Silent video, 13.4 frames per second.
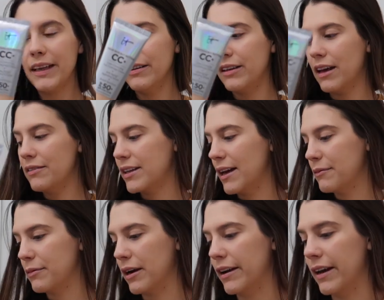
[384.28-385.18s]
Love
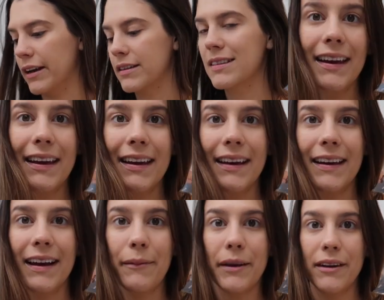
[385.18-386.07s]
that product.
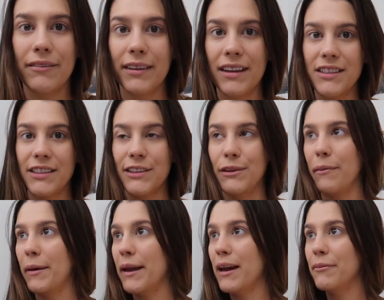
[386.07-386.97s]
And I'm gonna finish
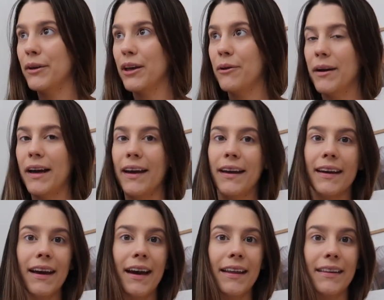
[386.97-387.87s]
doing makeup really
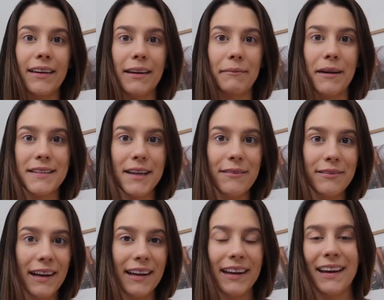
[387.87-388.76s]
quick and I'll get myself
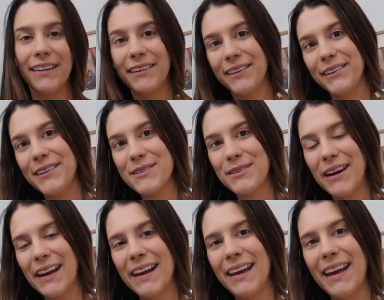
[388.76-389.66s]
ready and the girls
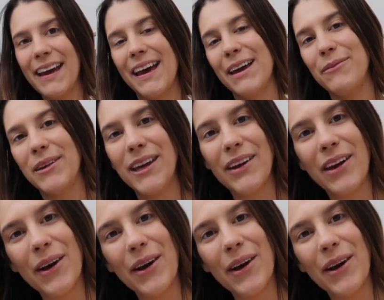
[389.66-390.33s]
ready and we can